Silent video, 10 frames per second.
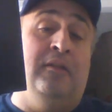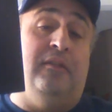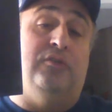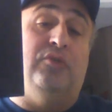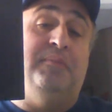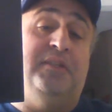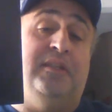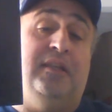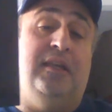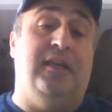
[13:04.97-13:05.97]
the Dream
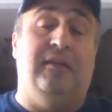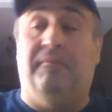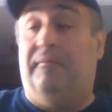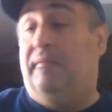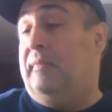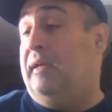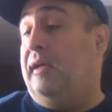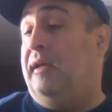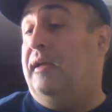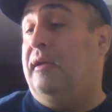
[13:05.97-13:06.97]
Syndicate,
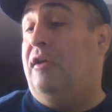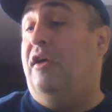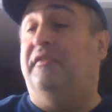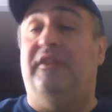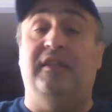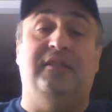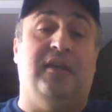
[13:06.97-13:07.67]
uh, called These